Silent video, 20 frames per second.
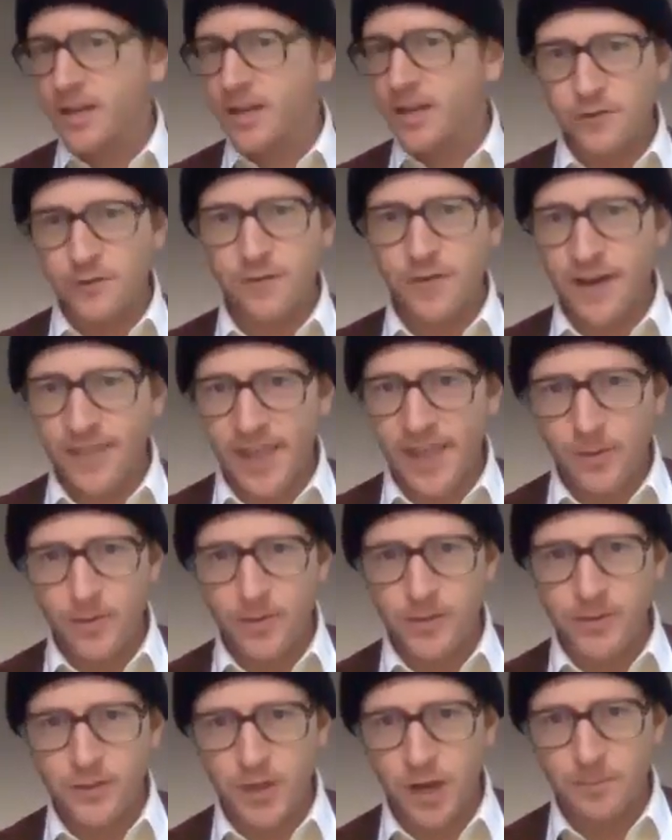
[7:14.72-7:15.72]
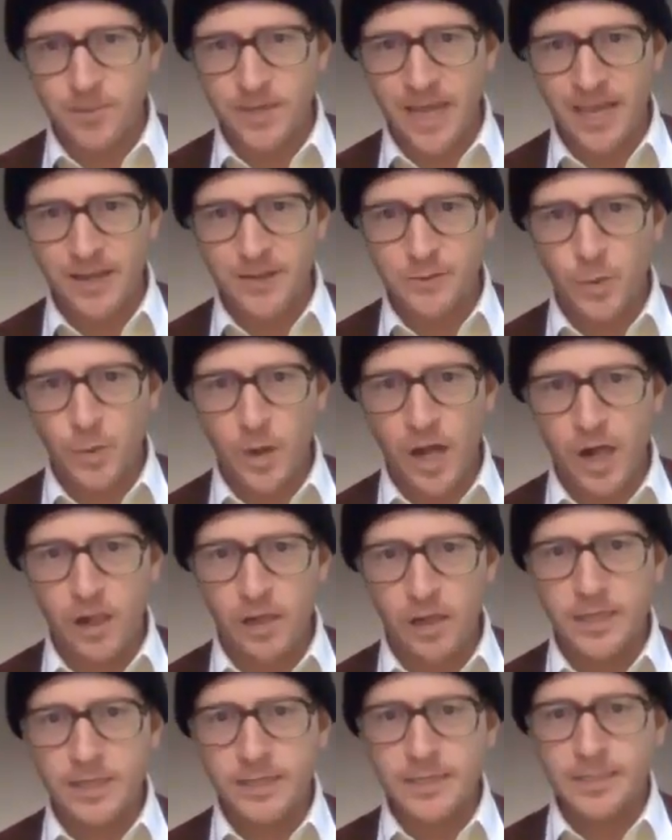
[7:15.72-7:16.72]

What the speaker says: You find that with Tempier as well.